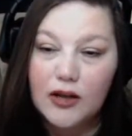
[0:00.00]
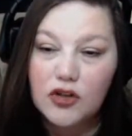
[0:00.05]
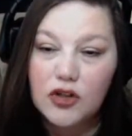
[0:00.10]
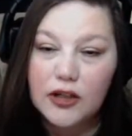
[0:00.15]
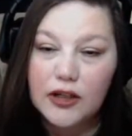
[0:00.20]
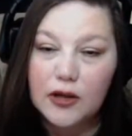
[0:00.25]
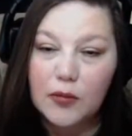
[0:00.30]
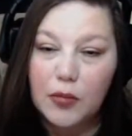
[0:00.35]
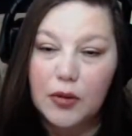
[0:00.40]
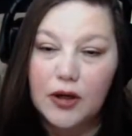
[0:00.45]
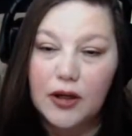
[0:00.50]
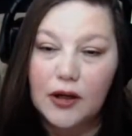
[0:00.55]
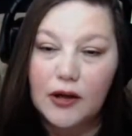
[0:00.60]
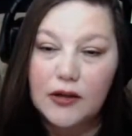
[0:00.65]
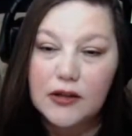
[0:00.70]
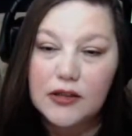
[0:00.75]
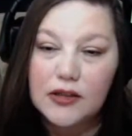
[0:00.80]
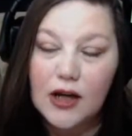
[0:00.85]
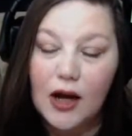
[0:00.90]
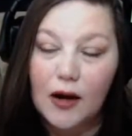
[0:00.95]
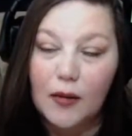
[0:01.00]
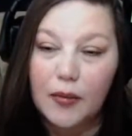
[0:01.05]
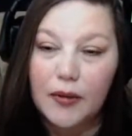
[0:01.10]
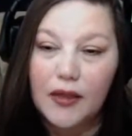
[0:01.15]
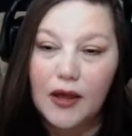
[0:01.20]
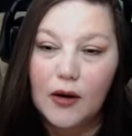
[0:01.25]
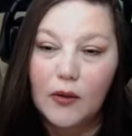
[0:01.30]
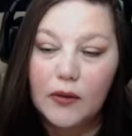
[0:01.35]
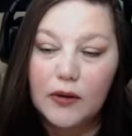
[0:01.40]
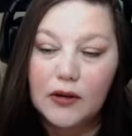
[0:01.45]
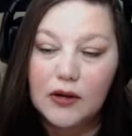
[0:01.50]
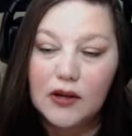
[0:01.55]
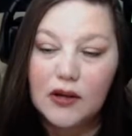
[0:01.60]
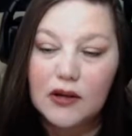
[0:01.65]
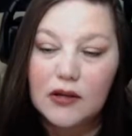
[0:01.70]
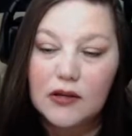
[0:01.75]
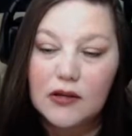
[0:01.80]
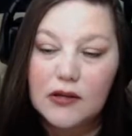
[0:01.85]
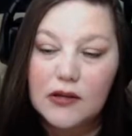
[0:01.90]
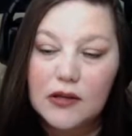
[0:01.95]
actually going to put it on top of that one
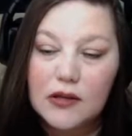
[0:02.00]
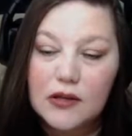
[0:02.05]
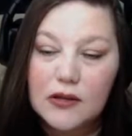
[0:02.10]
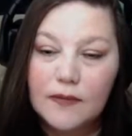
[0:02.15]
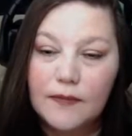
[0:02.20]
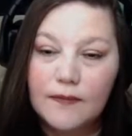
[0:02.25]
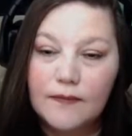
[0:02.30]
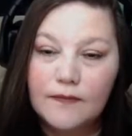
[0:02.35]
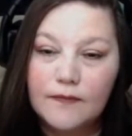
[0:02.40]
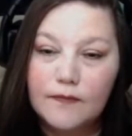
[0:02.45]
because